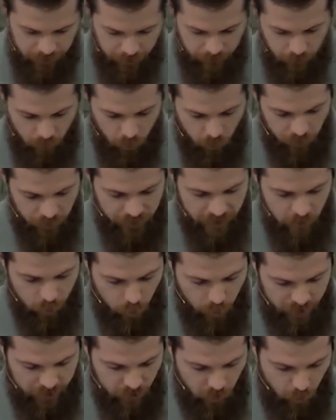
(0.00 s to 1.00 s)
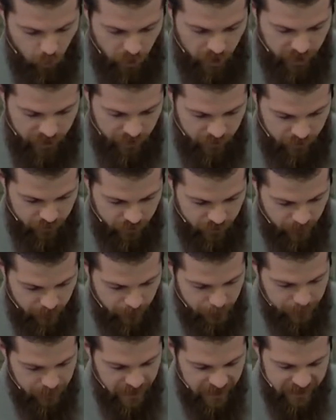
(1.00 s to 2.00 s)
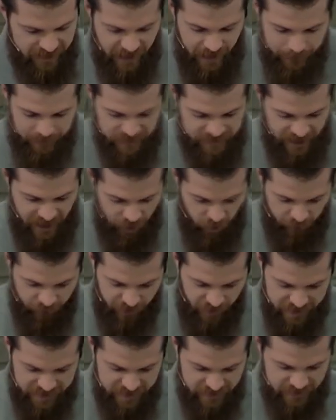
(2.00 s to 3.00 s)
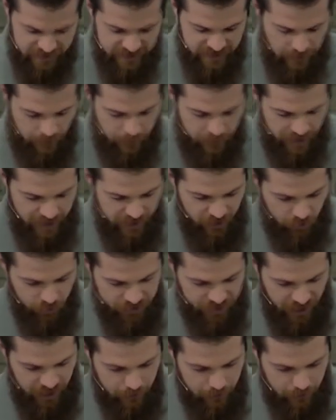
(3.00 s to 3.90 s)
the more they went away. They kept sacrificing to the Baals